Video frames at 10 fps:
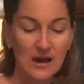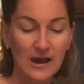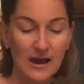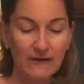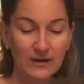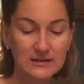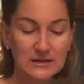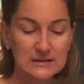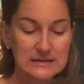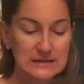Have I done
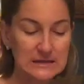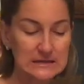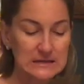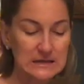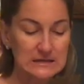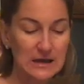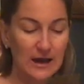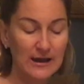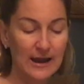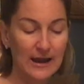60s? I
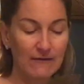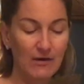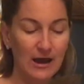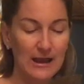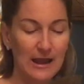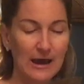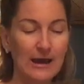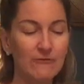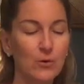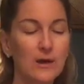have.
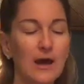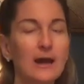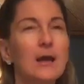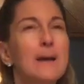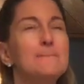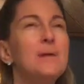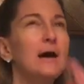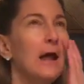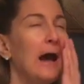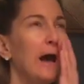Okay. But
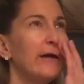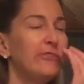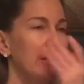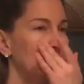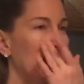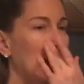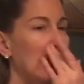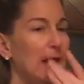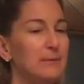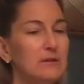I think
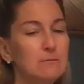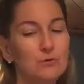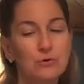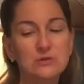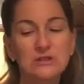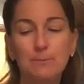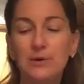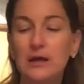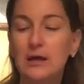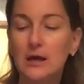I'm in the mood to
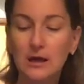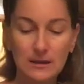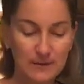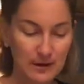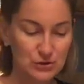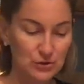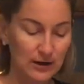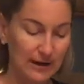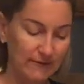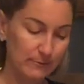pick, let me make sure I
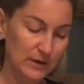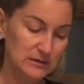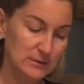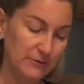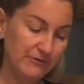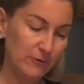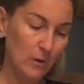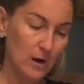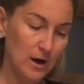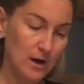haven't picked it
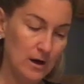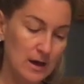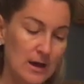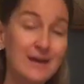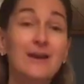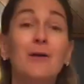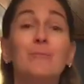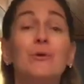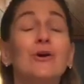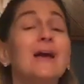before,
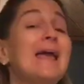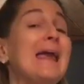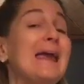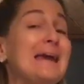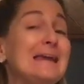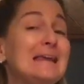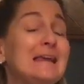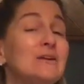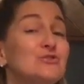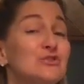number
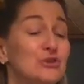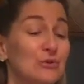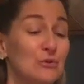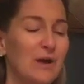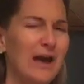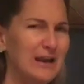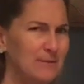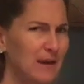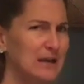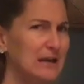82. How do you
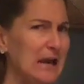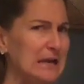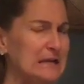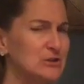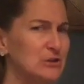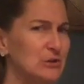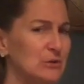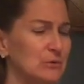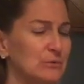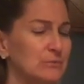make an 82?